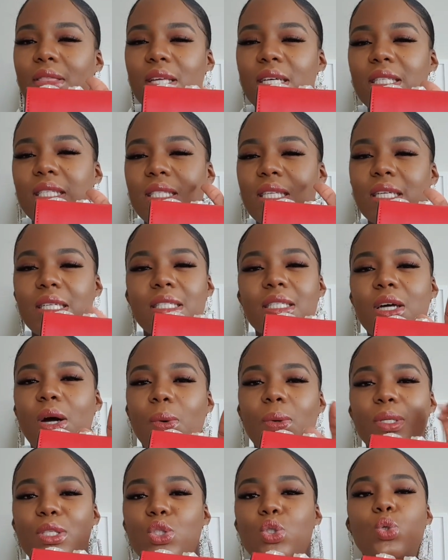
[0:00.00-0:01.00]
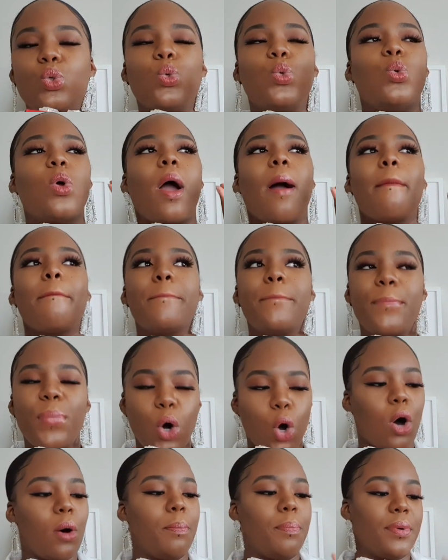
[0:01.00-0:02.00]
This is going to
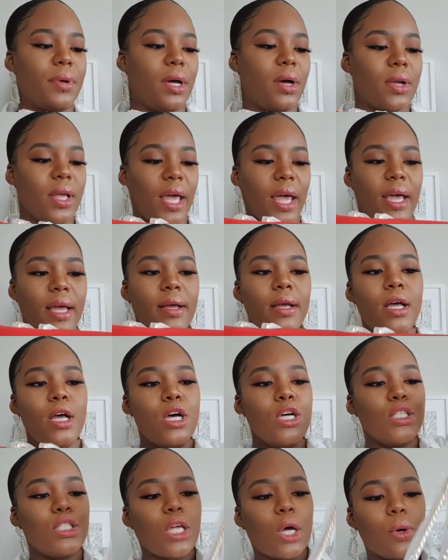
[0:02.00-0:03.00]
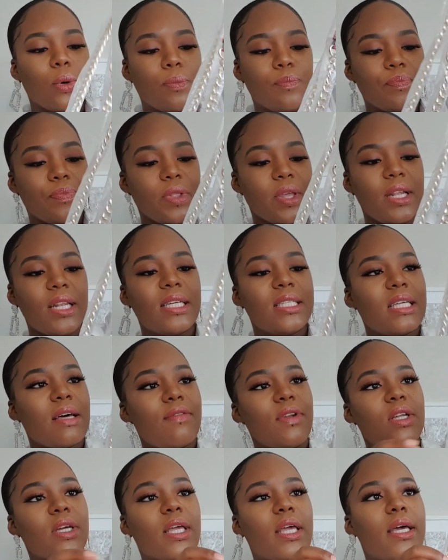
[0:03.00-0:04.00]
pop, okay? So let's
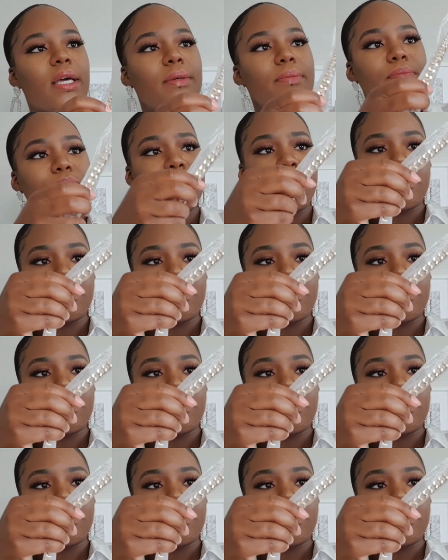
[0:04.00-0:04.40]
have a look at it.